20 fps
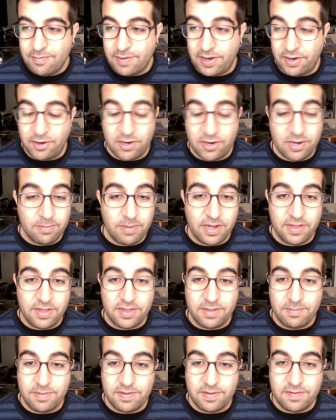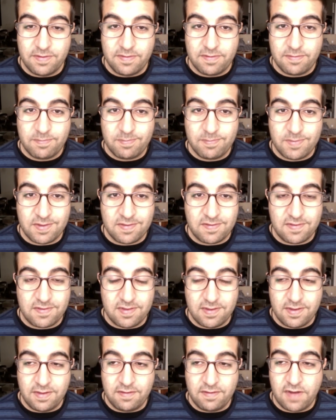heard about them, is just
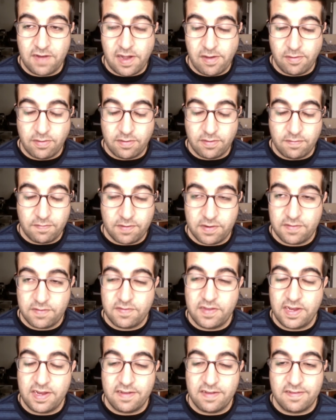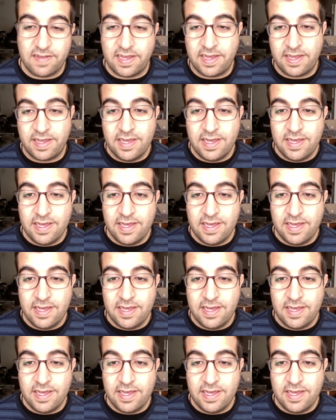in general, the first thing is like